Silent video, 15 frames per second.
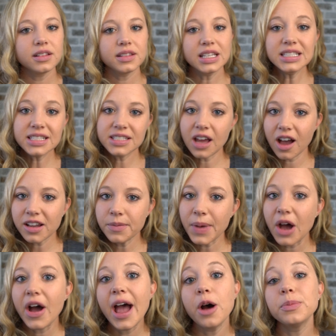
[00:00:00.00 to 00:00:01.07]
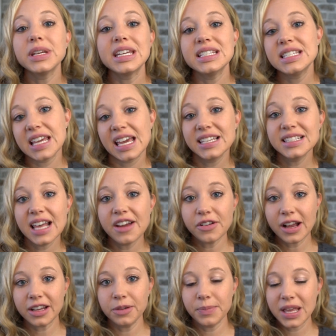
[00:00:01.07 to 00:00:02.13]
Let's talk about how many days I
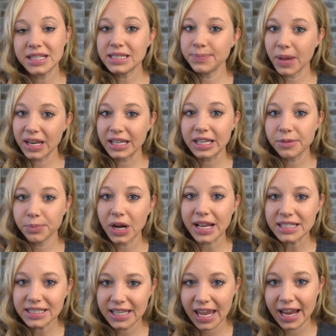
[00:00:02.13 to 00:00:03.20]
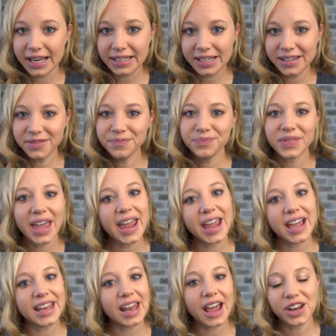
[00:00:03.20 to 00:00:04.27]
recommend spending in Bryce Canyon.
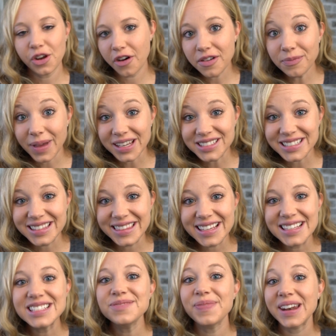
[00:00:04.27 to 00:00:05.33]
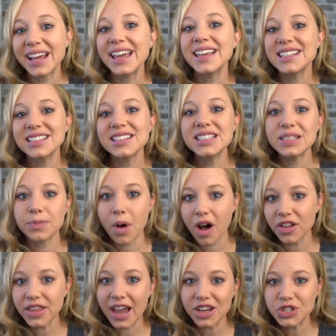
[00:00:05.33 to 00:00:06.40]
And I know I've mentioned this, but it is a small
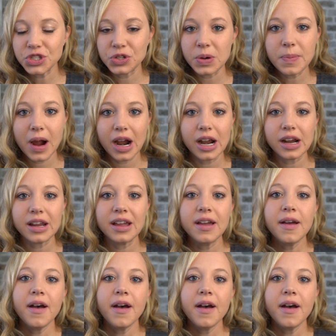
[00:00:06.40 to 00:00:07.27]
national park.